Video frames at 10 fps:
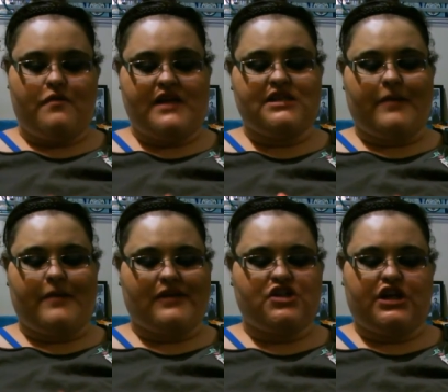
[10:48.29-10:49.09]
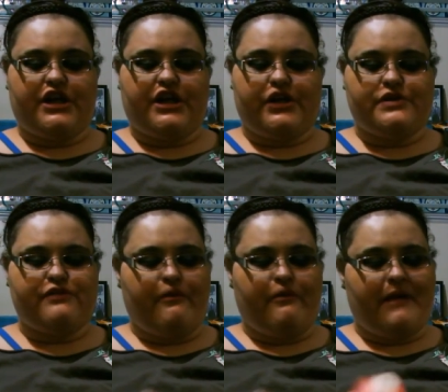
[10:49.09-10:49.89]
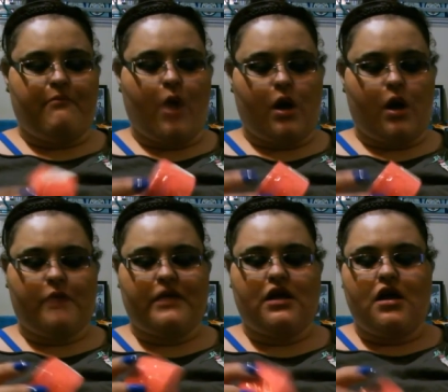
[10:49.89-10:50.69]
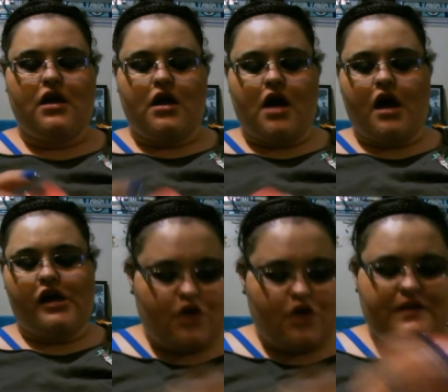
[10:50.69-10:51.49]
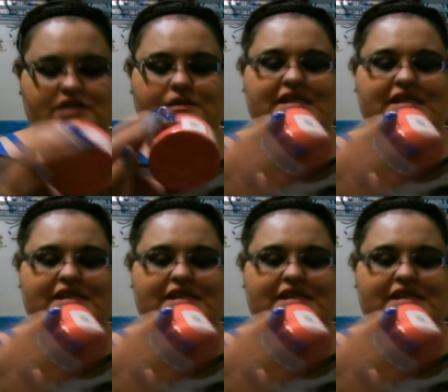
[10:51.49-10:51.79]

these I'm actually going to use for my mom. Uh, so this